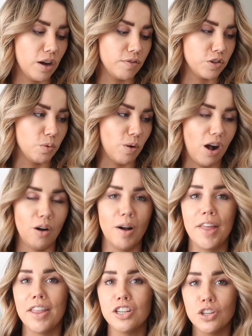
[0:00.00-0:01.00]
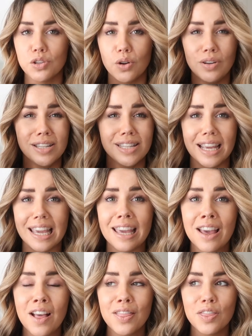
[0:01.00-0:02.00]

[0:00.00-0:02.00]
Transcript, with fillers: after a while and they're just honestly